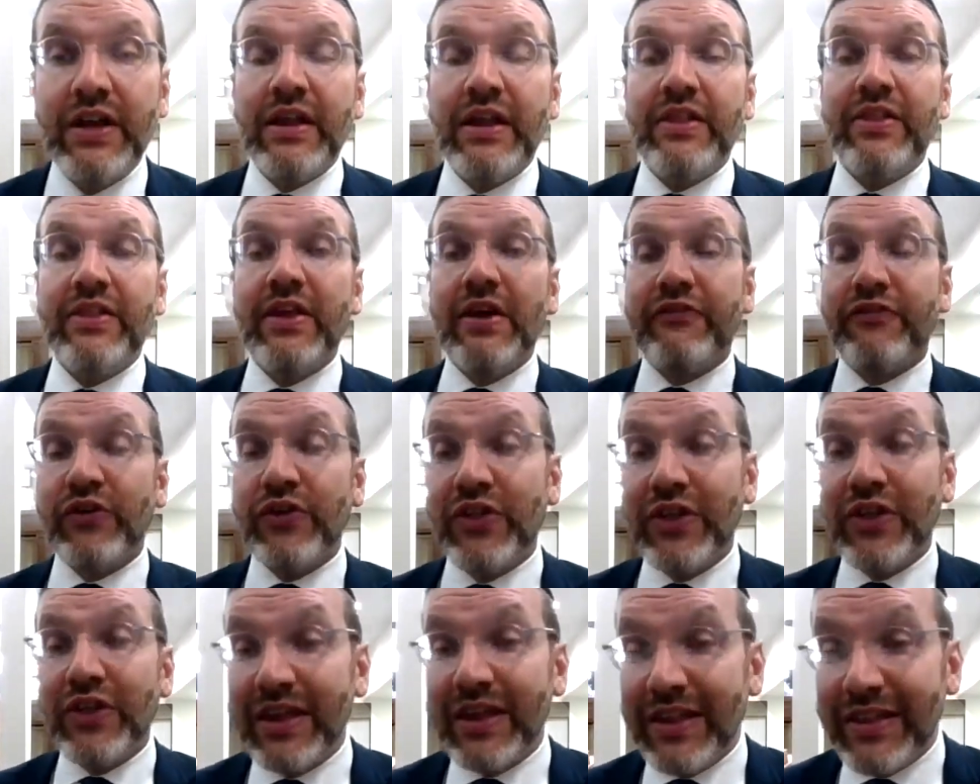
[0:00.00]
Therefore,
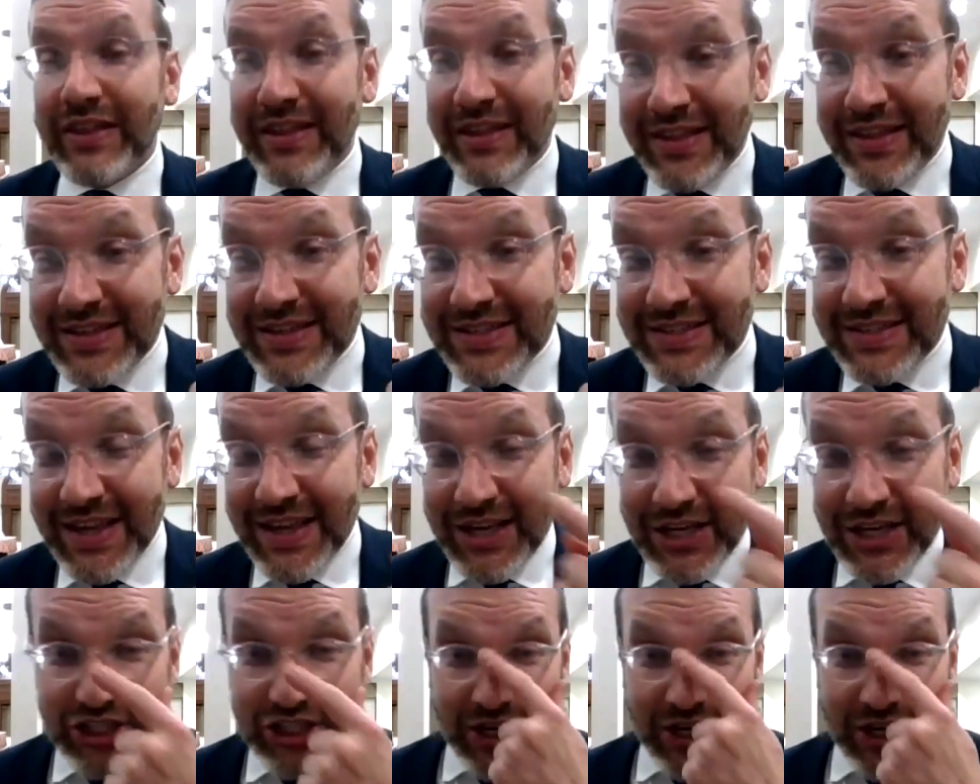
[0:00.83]
the
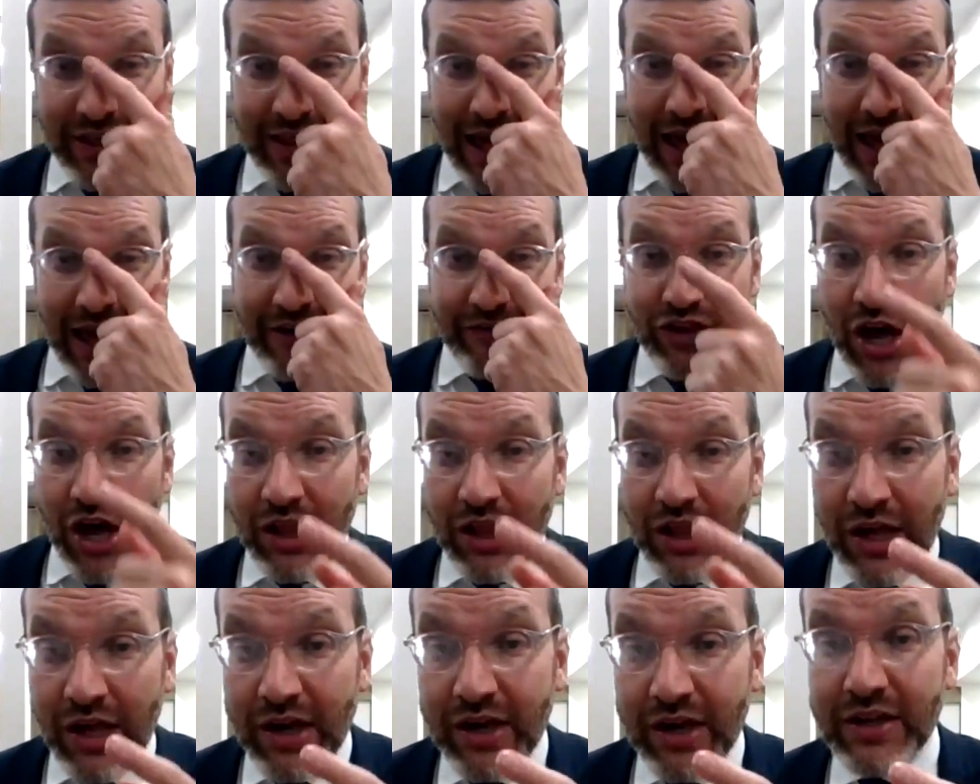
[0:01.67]
distinction, the
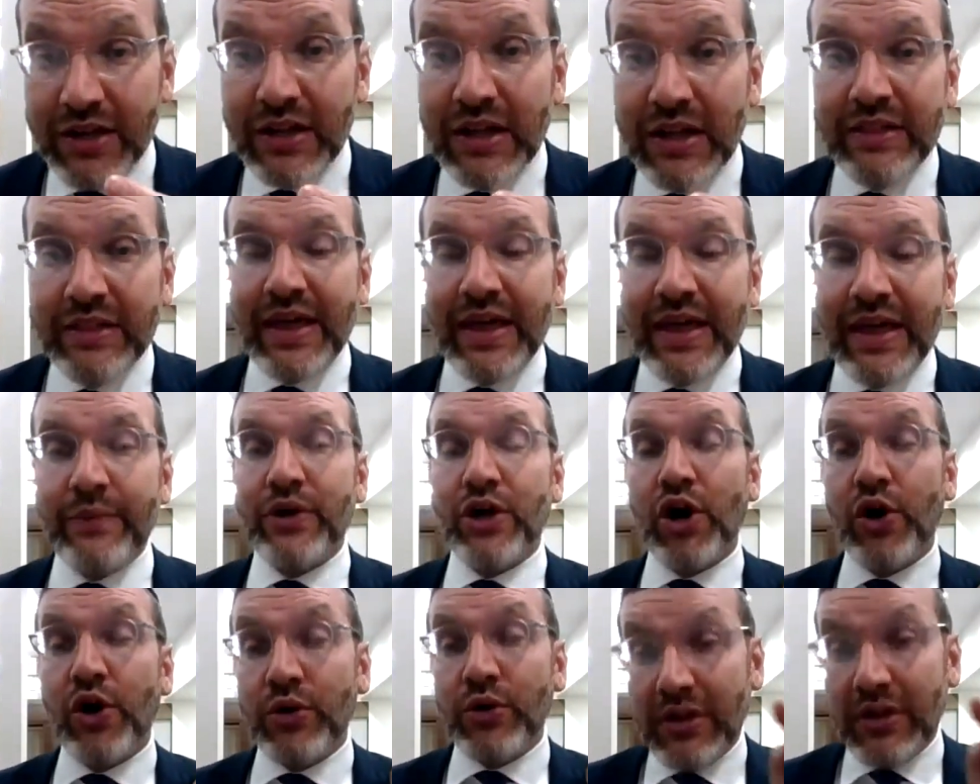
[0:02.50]
Havdalah, that will
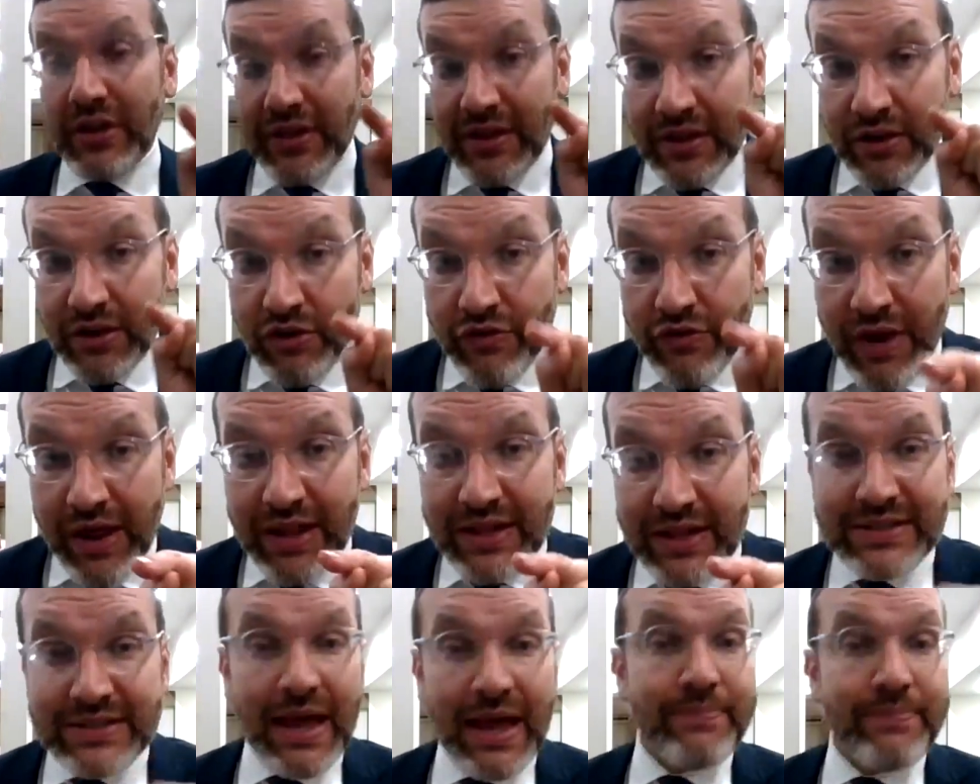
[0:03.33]
go to the
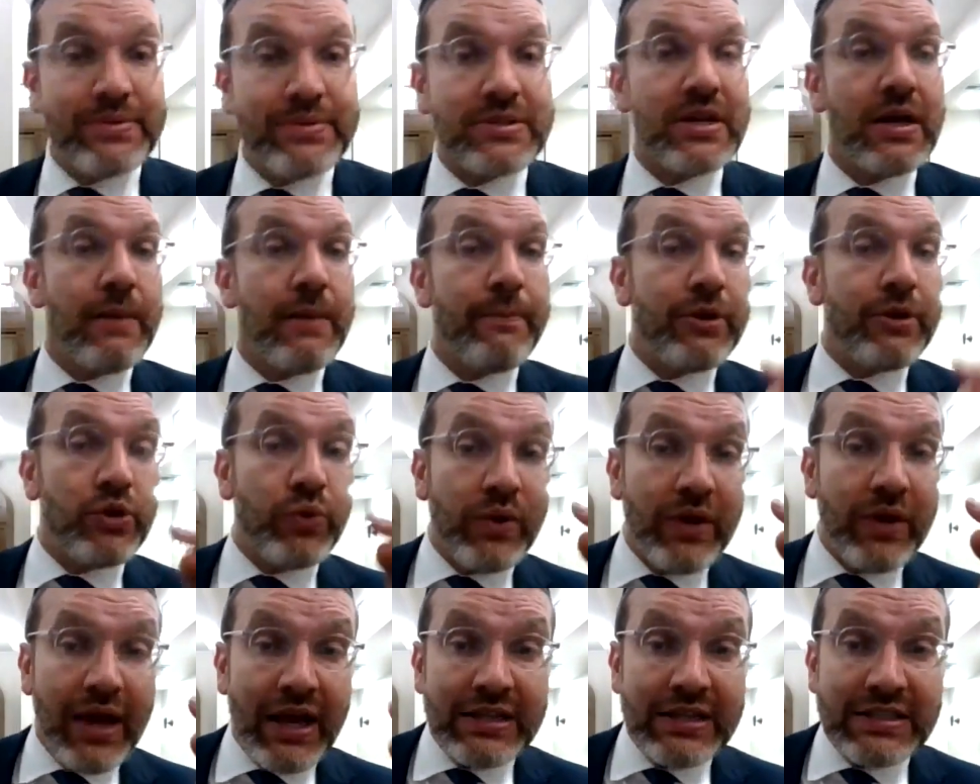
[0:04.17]
greatest depths
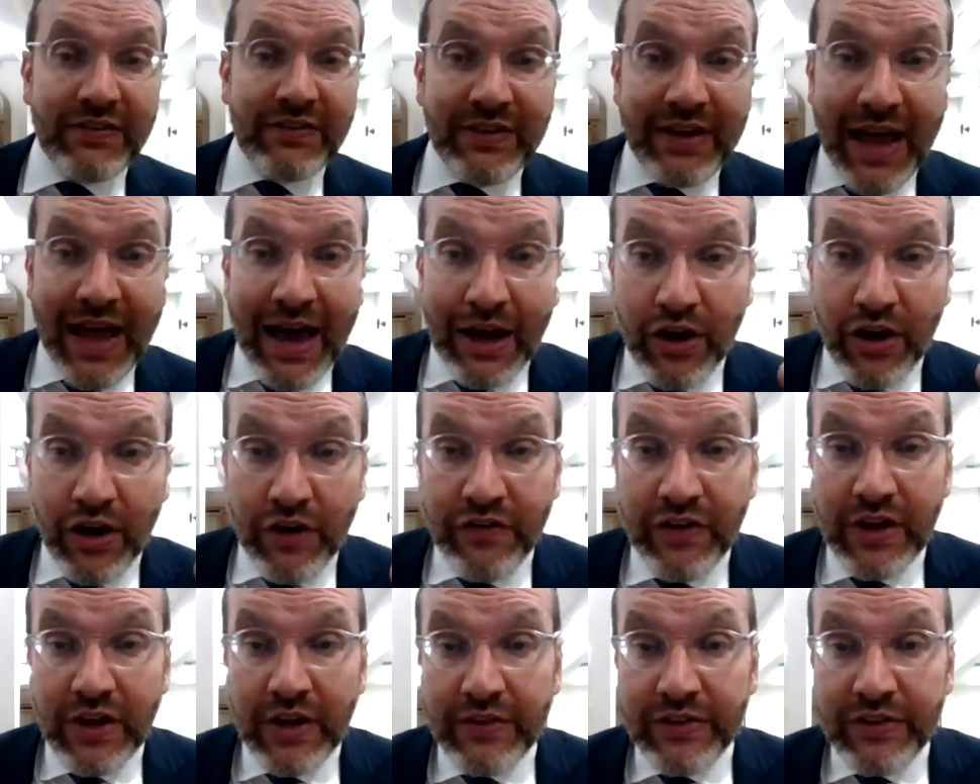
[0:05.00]
between Esav and Yaakov,